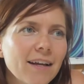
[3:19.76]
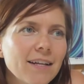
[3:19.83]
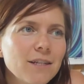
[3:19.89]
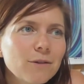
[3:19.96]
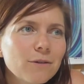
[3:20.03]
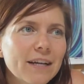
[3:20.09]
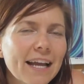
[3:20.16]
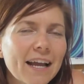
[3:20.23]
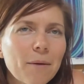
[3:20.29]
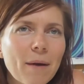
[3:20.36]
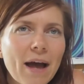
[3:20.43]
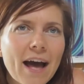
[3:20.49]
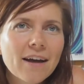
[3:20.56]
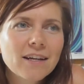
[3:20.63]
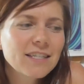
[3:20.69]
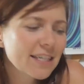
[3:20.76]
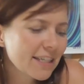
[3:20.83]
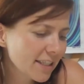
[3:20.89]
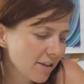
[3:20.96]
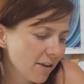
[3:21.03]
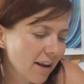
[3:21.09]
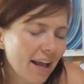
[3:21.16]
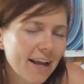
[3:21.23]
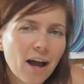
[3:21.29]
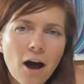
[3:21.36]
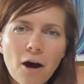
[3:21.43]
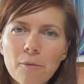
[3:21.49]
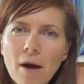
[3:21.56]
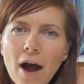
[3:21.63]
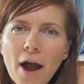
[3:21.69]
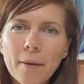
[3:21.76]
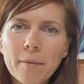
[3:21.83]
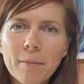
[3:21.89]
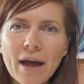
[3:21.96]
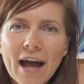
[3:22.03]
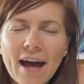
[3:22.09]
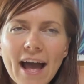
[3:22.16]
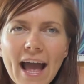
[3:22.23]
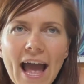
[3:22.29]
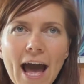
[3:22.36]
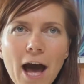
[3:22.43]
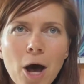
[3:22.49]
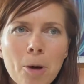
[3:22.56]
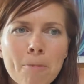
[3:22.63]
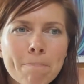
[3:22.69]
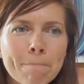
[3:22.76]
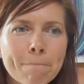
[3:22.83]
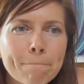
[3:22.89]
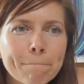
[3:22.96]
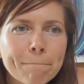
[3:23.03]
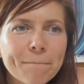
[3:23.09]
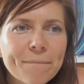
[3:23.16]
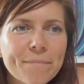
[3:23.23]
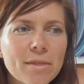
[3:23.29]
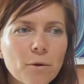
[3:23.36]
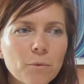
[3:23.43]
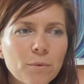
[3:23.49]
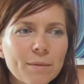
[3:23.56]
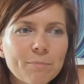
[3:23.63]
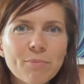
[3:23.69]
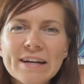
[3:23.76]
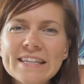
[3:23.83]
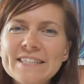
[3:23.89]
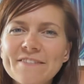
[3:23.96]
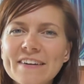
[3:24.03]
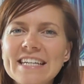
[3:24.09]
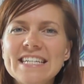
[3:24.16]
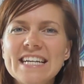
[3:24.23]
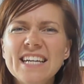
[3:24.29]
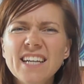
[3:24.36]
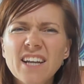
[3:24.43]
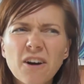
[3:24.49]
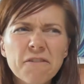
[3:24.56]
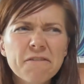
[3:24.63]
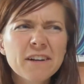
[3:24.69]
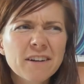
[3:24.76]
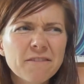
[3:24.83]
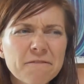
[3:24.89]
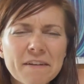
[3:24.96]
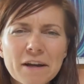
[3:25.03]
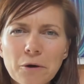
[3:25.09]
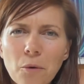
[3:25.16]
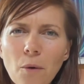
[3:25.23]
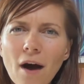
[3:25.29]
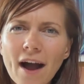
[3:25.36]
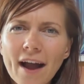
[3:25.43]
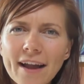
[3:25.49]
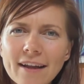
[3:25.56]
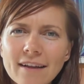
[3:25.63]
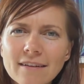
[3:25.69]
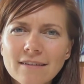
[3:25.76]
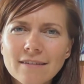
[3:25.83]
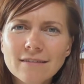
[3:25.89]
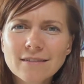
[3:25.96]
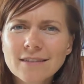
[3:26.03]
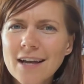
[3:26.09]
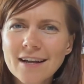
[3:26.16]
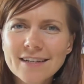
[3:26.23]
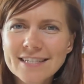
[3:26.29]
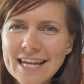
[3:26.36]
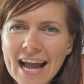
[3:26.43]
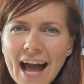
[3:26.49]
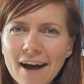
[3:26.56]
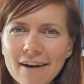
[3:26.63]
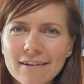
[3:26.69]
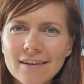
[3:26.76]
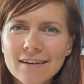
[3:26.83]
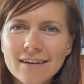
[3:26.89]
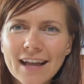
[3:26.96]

Talking about, she's got like a whole poem about how with breastfeeding you often feel quite touched out.